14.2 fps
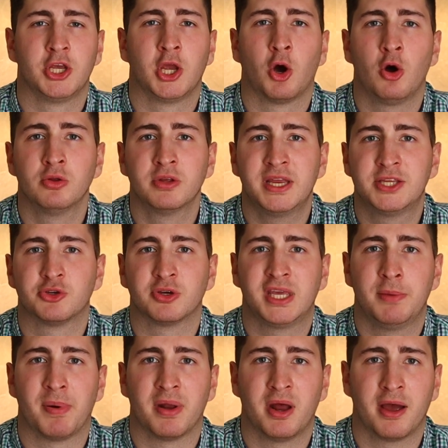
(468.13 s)
You only need to
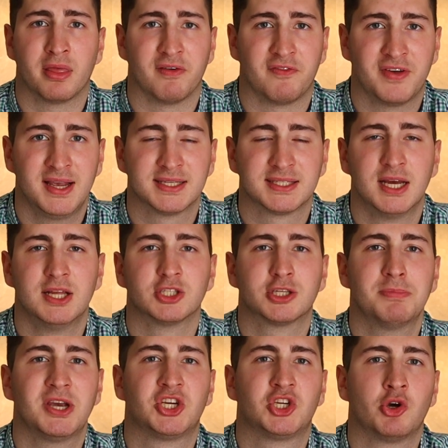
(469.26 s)
keep an eye on the things
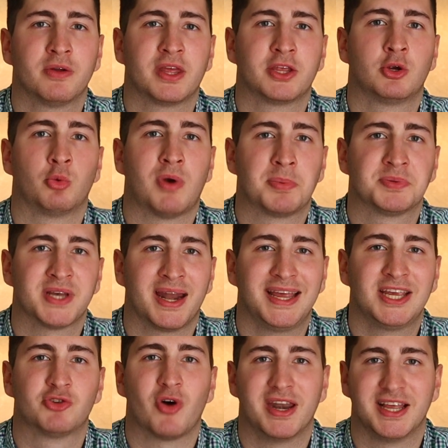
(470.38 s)
to make sure that your website
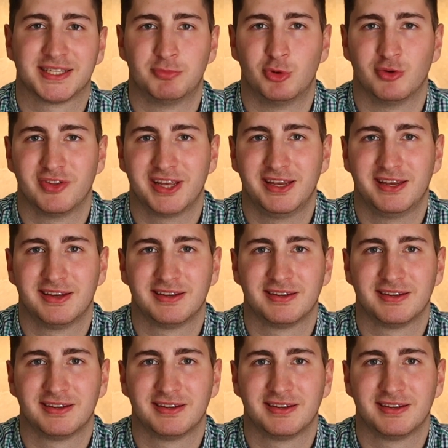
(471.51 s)
is running smoothly.